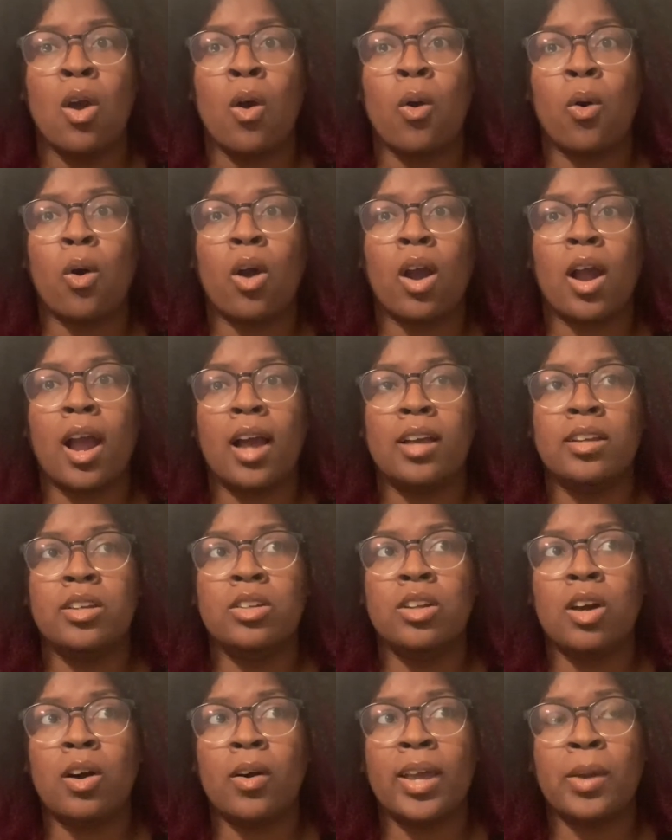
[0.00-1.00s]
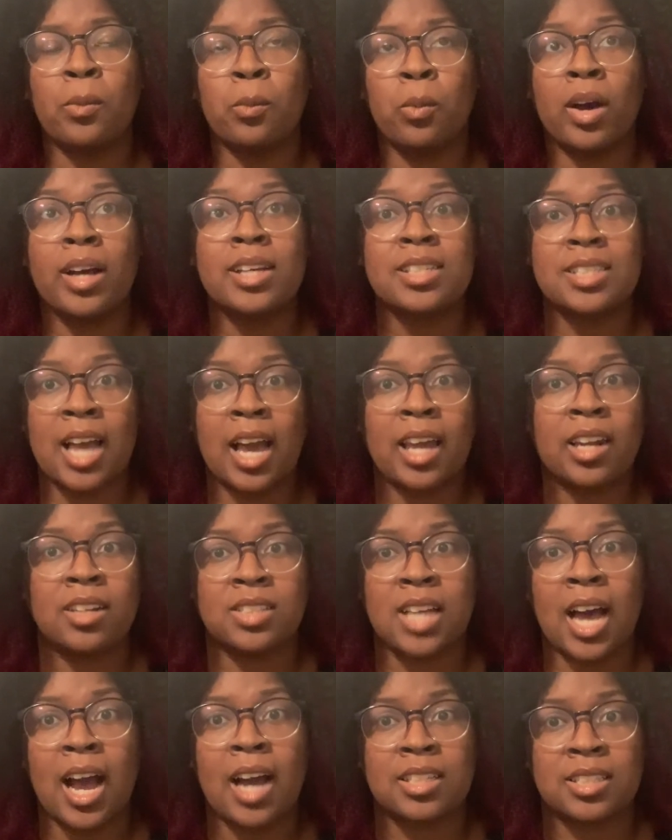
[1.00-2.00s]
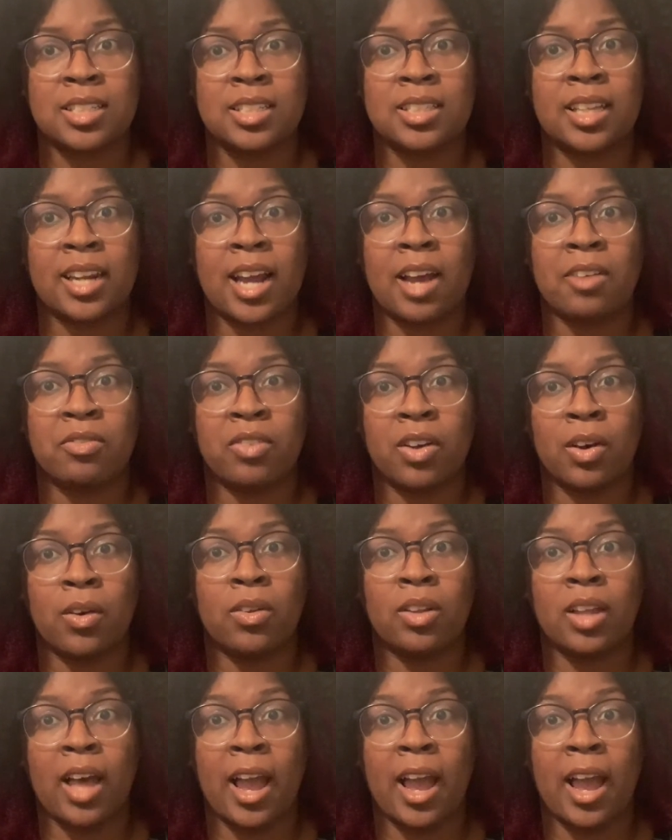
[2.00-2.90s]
or you know, it was kind of toxic that I felt